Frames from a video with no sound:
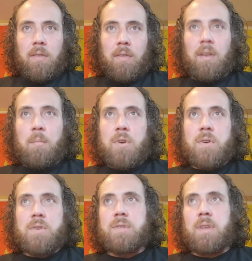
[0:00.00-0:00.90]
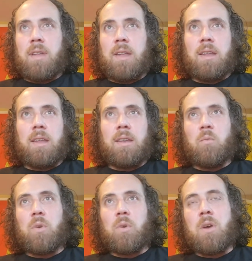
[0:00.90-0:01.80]
the numbers
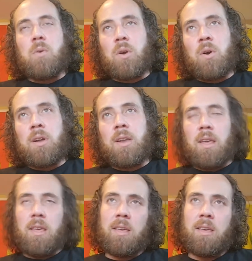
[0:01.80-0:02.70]
and what's going on.